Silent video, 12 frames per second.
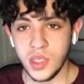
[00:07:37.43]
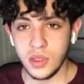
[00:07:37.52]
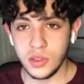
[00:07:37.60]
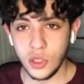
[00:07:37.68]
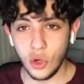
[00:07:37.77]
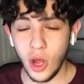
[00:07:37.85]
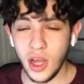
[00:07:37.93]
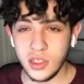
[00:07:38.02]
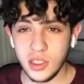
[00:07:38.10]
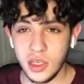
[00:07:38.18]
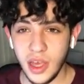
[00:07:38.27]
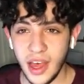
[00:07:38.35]
so you don't
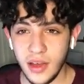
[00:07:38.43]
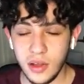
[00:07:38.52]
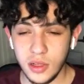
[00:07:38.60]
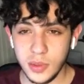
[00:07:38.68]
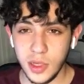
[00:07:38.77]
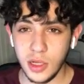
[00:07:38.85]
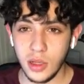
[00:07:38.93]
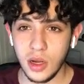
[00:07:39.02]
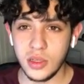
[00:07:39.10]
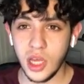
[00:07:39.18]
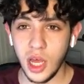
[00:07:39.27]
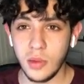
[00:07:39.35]
actually spend a lot of
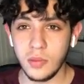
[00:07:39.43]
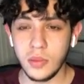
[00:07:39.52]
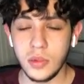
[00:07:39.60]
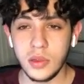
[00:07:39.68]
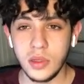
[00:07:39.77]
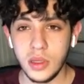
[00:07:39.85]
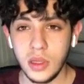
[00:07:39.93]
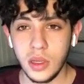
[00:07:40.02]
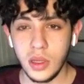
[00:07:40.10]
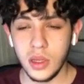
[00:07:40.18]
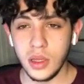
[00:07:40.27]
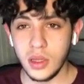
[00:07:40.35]
time
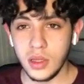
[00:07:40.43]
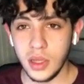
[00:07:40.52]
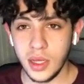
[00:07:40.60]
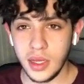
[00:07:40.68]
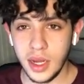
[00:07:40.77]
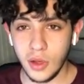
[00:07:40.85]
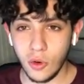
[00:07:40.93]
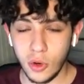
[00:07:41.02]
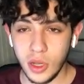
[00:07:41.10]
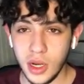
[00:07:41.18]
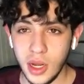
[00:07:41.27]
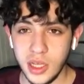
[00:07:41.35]
like getting
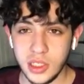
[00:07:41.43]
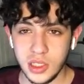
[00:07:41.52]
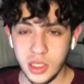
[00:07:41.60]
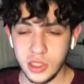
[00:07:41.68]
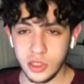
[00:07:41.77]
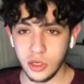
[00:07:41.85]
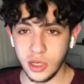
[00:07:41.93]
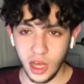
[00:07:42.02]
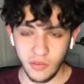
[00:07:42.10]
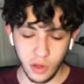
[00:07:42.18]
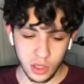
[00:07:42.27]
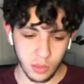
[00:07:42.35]
organized because you already
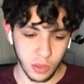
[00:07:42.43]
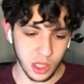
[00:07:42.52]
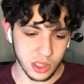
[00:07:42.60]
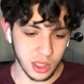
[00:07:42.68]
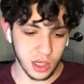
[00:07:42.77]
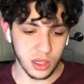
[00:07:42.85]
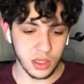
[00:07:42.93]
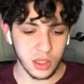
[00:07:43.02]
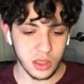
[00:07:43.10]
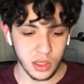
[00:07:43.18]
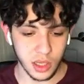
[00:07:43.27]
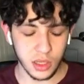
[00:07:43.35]
have all the balls there.
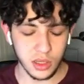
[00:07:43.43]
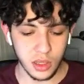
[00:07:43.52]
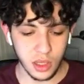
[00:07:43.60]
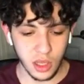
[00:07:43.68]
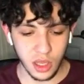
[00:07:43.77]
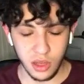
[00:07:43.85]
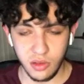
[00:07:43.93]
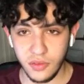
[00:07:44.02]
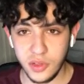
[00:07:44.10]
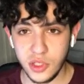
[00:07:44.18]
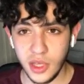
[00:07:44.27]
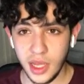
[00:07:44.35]
Like if
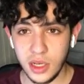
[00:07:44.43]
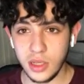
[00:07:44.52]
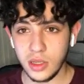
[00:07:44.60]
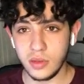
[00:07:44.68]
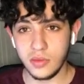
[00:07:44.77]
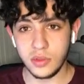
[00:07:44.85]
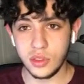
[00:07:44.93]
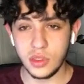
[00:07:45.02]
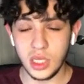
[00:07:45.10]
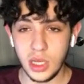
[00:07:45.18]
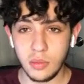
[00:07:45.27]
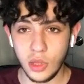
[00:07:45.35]
you see any
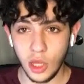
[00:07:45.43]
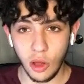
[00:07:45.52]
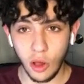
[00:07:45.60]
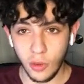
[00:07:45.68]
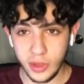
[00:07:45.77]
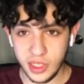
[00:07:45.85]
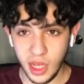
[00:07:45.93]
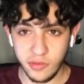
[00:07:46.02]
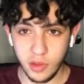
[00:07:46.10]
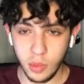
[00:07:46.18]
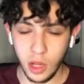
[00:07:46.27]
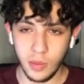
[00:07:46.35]
team, they always have
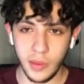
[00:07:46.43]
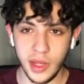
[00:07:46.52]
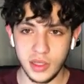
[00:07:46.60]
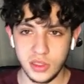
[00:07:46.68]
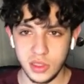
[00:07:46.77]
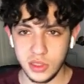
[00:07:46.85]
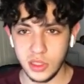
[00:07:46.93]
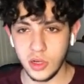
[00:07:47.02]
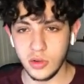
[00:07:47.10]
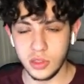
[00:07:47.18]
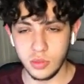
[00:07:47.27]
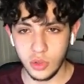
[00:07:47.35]
the ball bags because
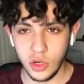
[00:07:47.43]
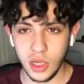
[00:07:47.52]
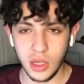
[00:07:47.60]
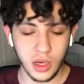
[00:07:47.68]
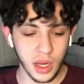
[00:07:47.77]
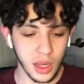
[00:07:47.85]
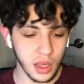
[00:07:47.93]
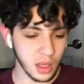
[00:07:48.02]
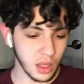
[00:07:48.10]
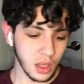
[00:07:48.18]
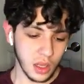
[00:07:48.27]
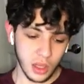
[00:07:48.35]
it's important, right?
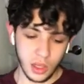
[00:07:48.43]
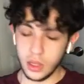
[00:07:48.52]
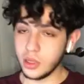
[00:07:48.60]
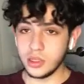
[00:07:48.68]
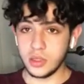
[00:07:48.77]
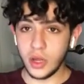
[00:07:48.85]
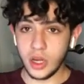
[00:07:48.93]
So